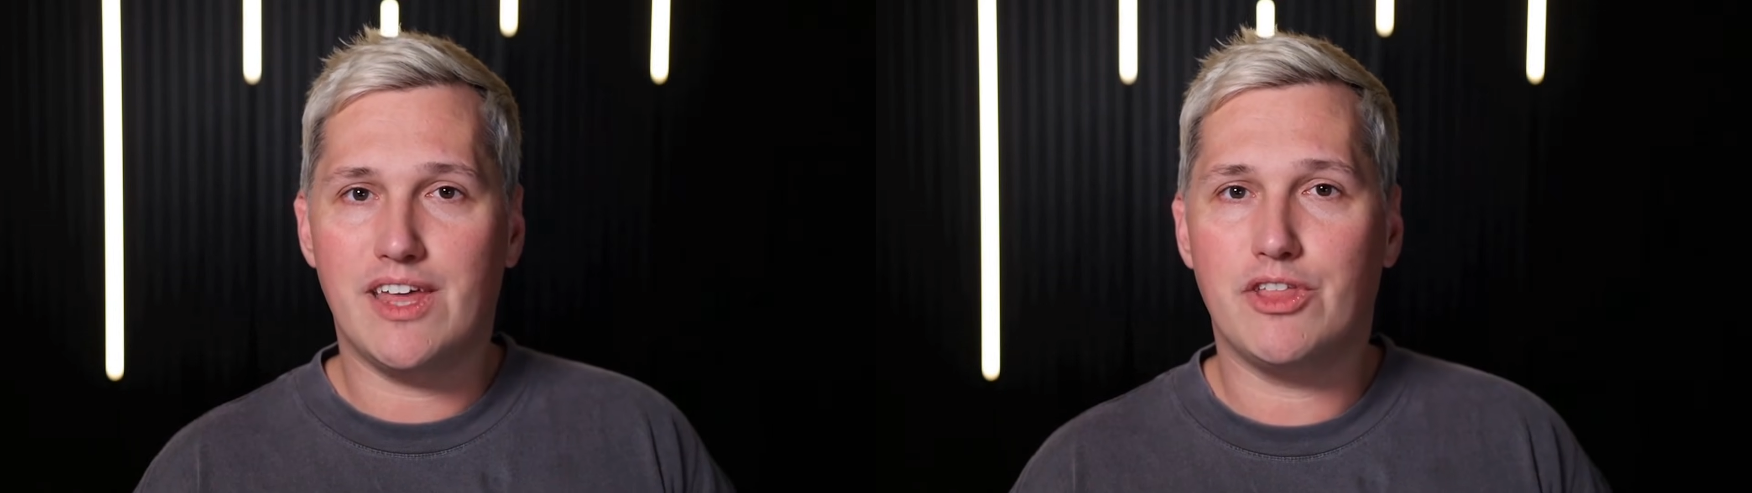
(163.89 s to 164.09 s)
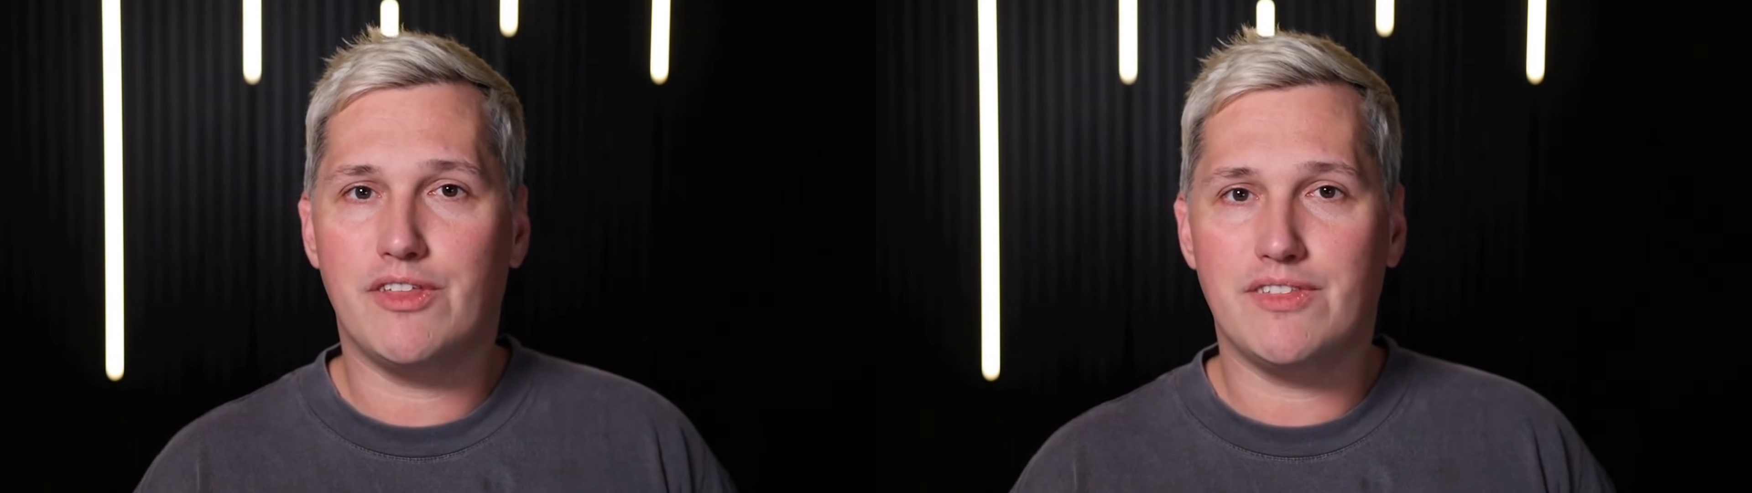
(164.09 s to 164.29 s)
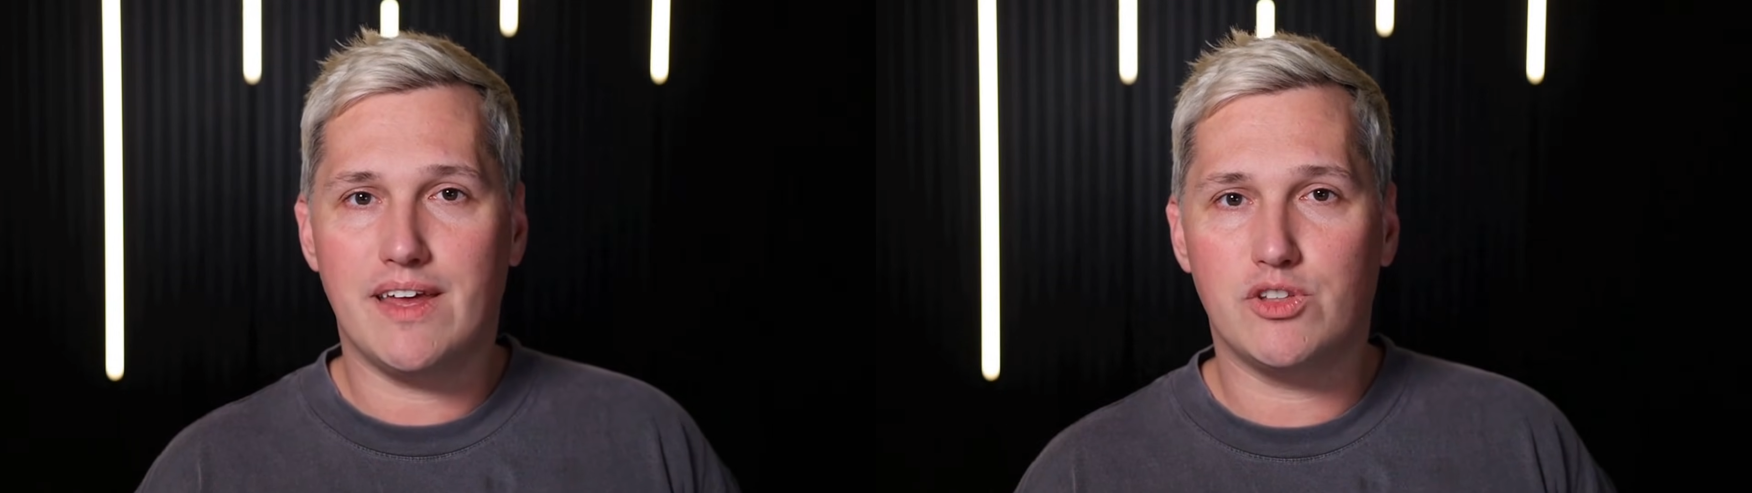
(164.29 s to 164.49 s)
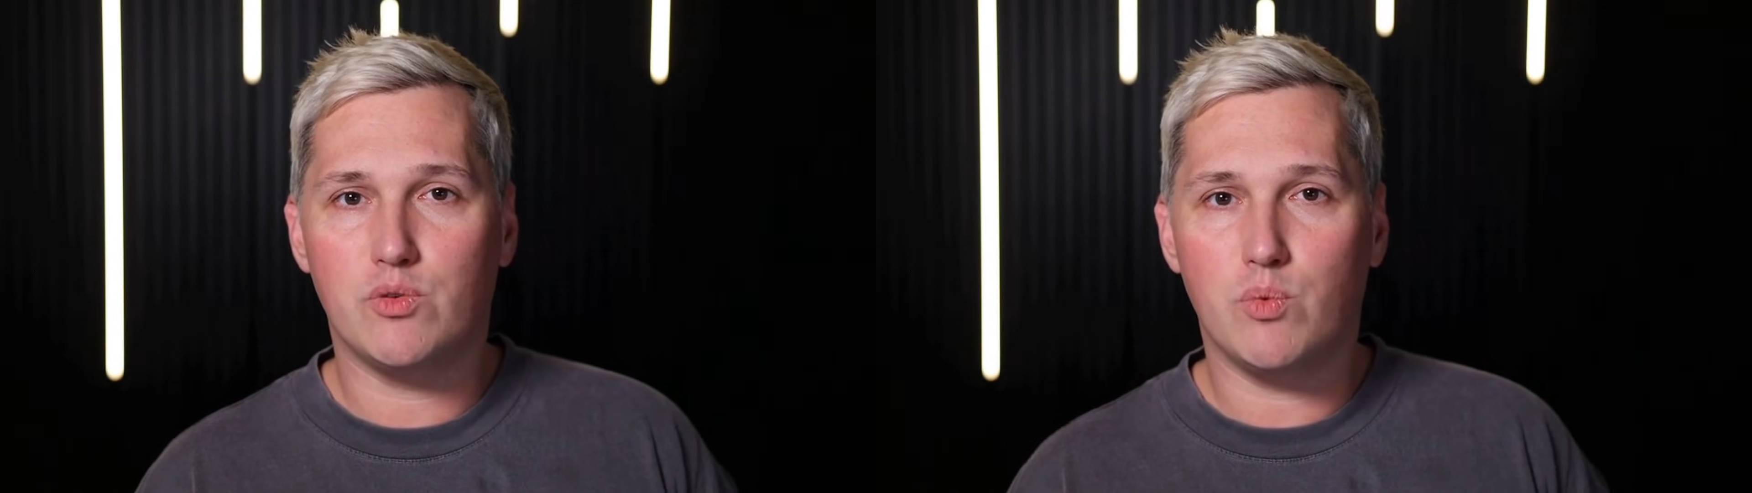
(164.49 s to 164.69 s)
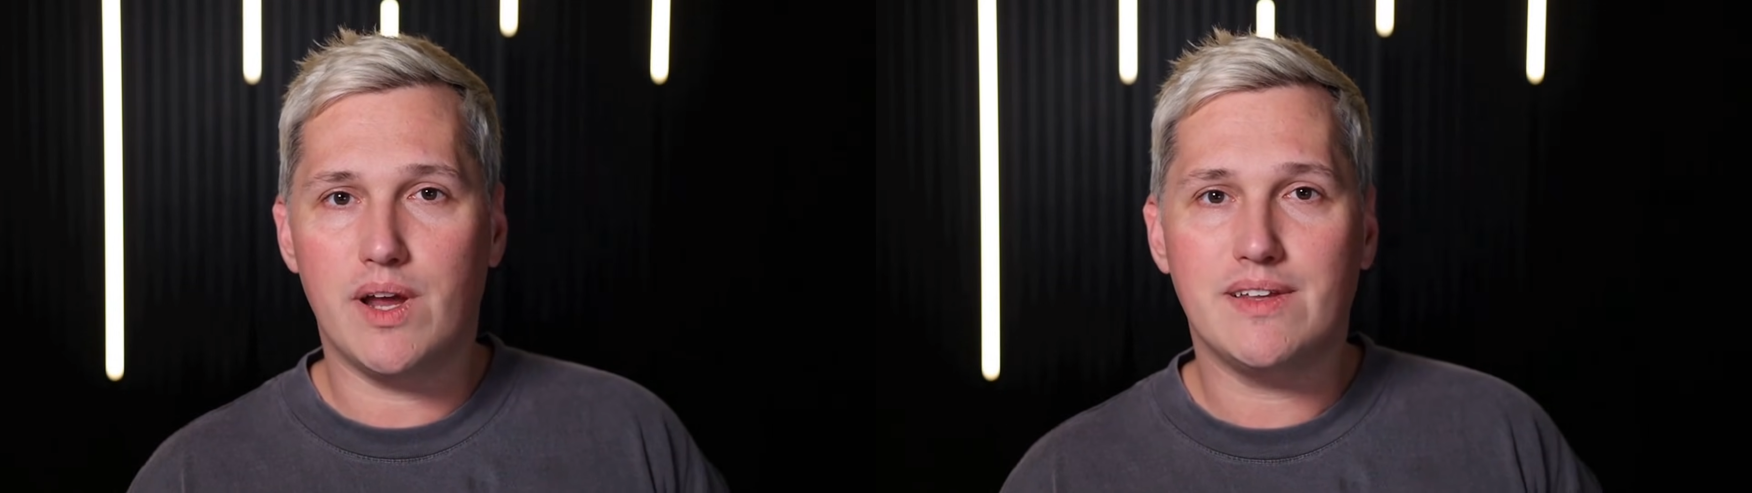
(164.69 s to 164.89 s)
agents that do
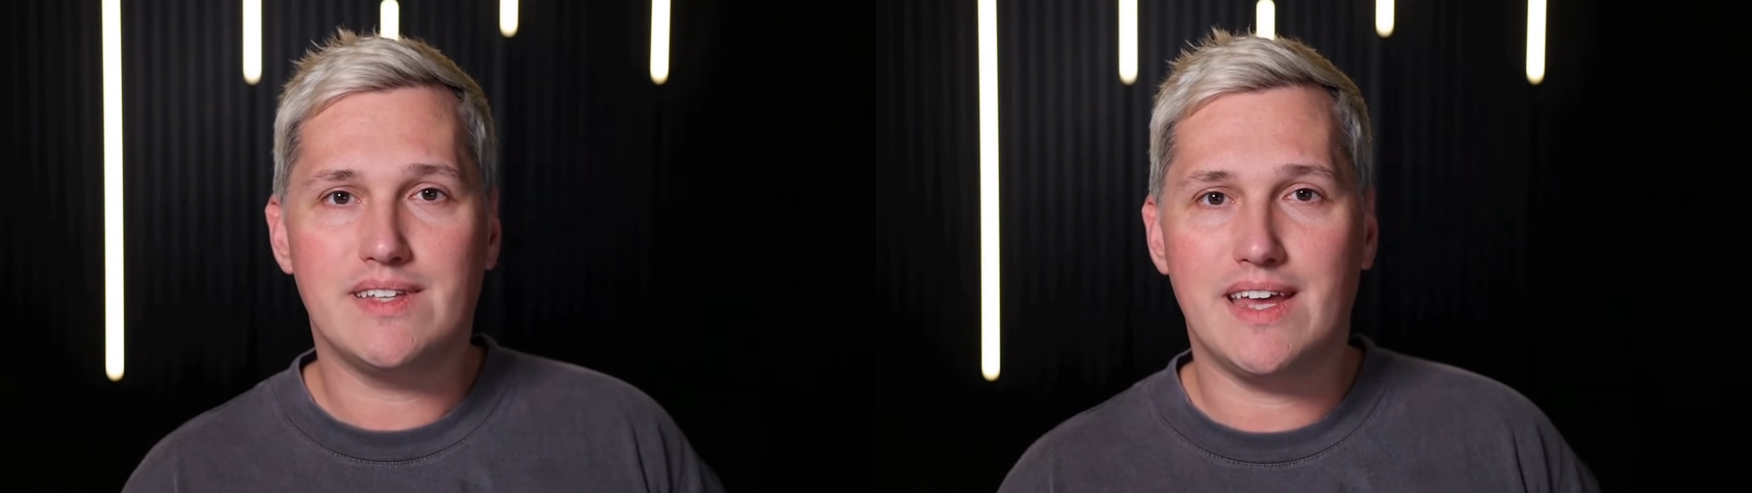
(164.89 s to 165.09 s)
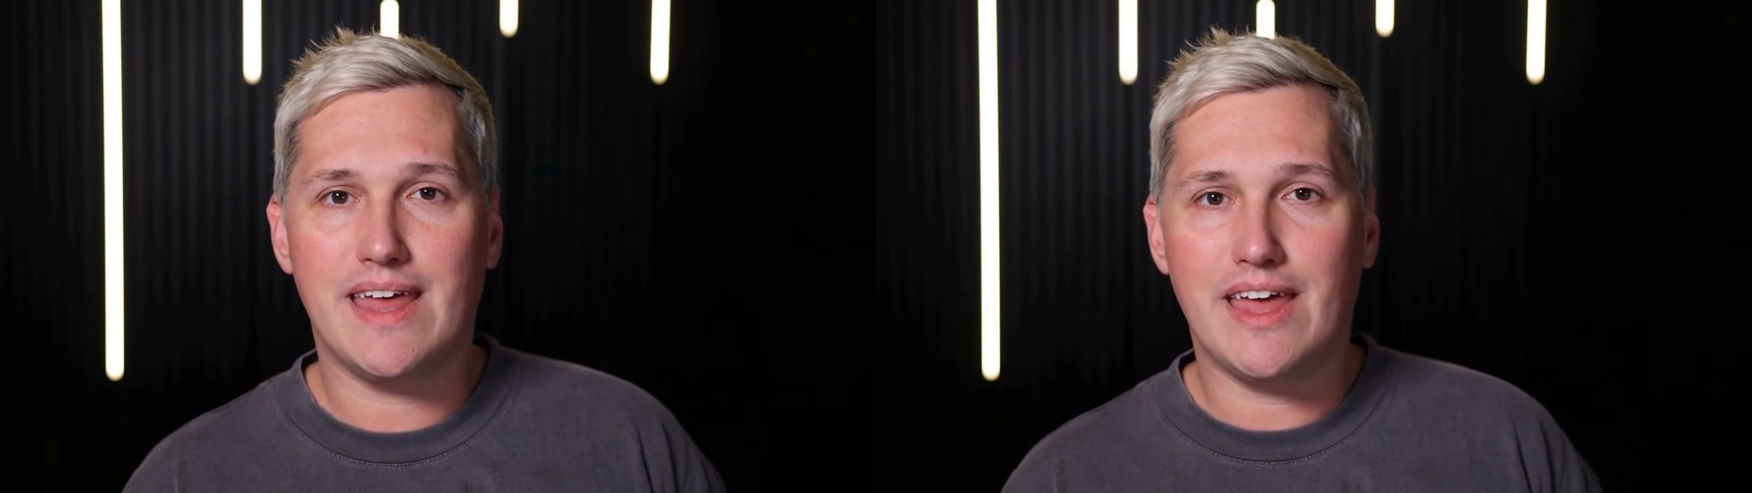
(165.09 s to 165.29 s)
one thing